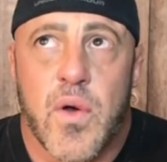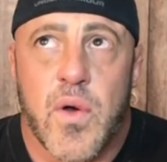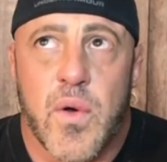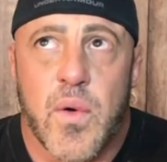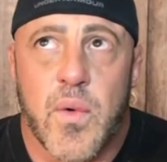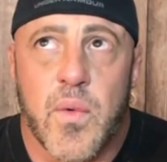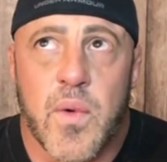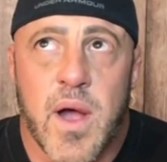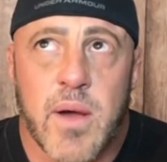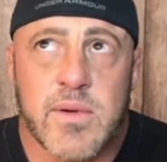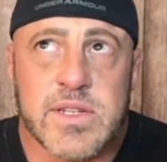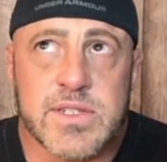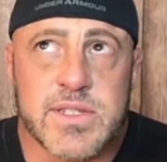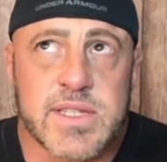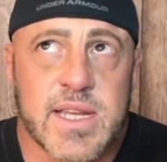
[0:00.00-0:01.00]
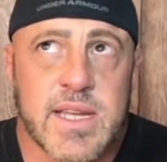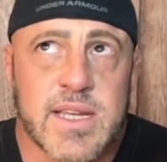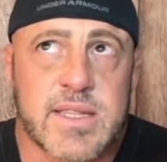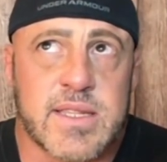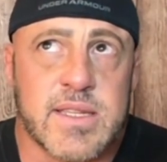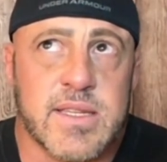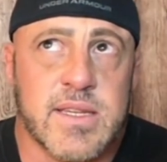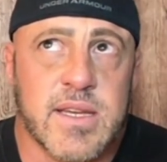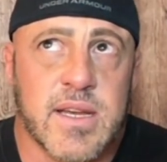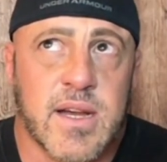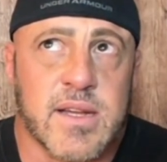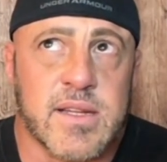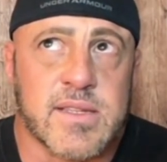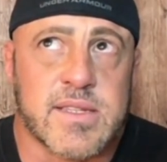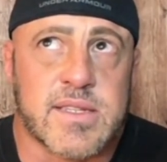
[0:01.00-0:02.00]
why would you take the
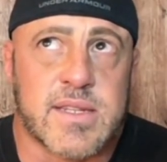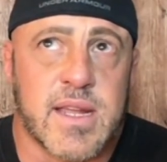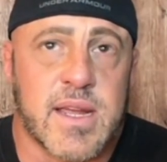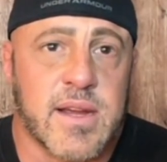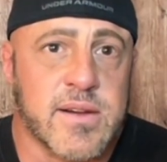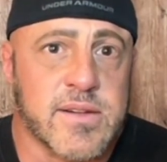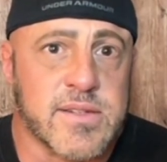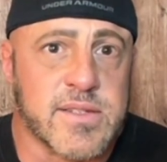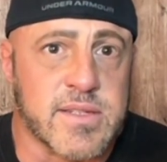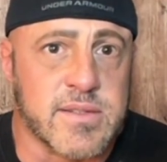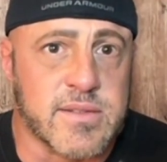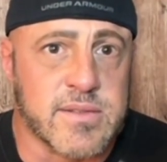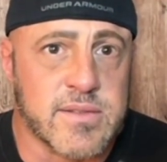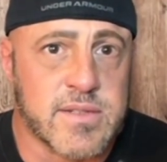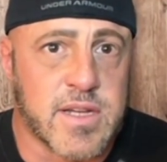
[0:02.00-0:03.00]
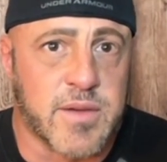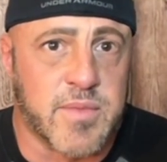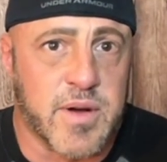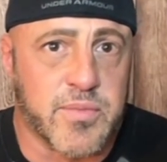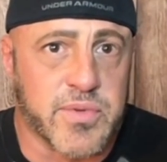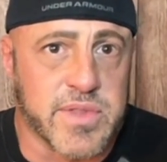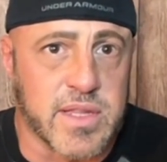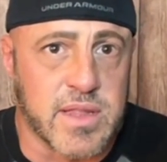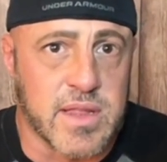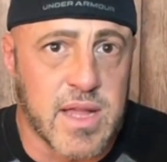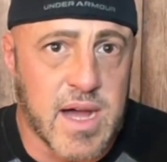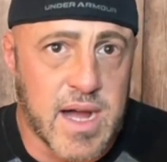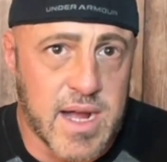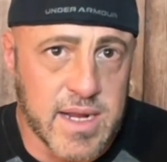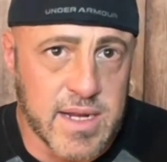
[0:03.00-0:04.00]
uh, stairs and come up with a
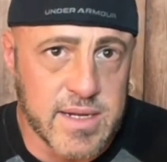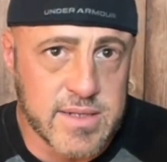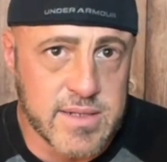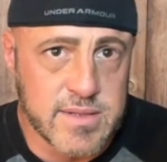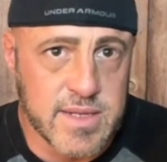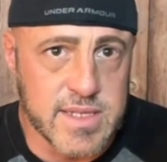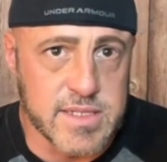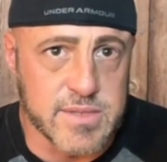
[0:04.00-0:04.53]
lie as